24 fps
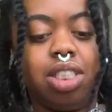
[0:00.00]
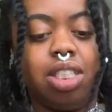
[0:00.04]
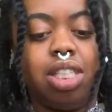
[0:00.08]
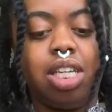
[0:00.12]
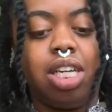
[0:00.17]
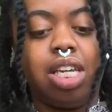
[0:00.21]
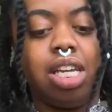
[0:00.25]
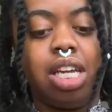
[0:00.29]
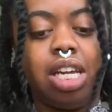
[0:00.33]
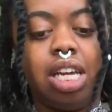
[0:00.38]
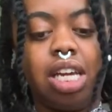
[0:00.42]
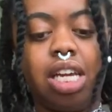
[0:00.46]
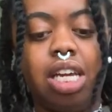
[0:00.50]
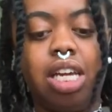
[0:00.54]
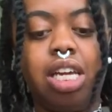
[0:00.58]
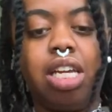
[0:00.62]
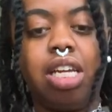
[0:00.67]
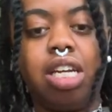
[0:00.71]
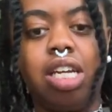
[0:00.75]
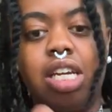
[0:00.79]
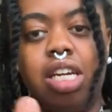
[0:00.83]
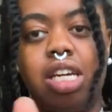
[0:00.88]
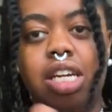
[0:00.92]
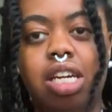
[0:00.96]
and
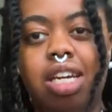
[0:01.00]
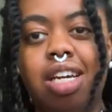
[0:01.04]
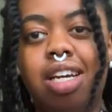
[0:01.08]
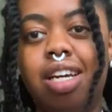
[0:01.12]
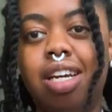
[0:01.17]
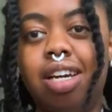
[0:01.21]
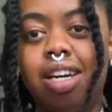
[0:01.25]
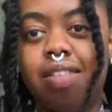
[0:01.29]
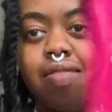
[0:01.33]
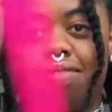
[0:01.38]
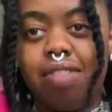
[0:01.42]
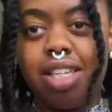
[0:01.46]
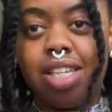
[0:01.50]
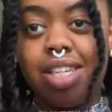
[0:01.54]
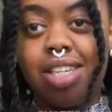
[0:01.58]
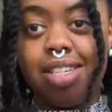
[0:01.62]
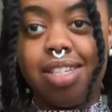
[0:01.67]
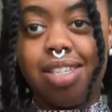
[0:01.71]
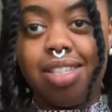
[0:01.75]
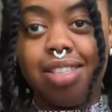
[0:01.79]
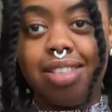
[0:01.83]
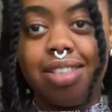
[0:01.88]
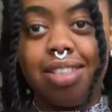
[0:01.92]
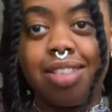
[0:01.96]
8 of
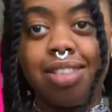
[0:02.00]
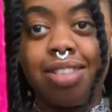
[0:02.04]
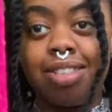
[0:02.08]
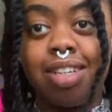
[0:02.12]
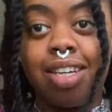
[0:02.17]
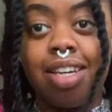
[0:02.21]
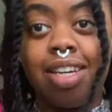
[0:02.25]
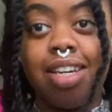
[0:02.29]
these.